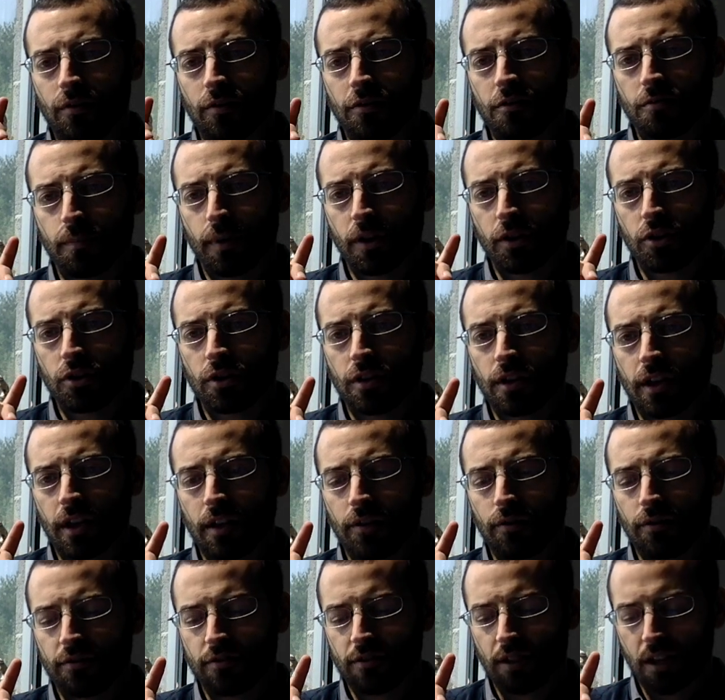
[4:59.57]
especially
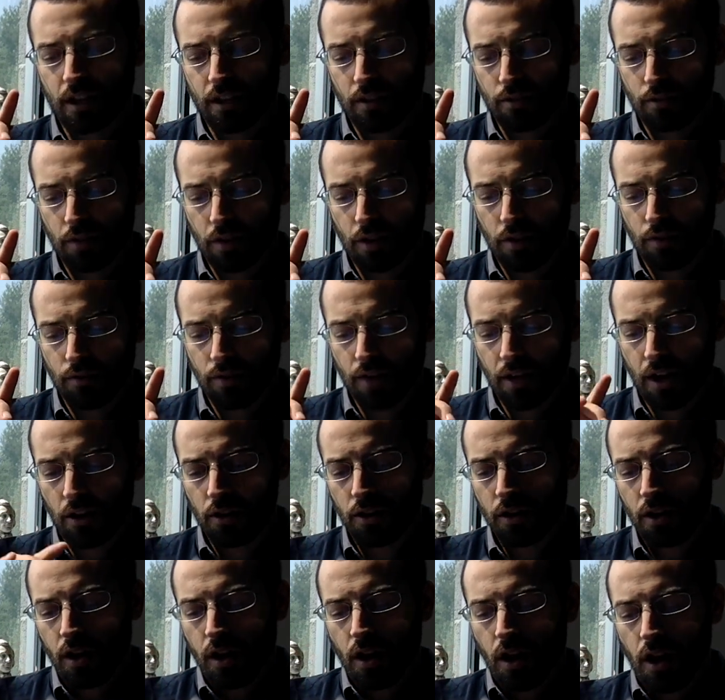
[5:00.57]
that second valve down,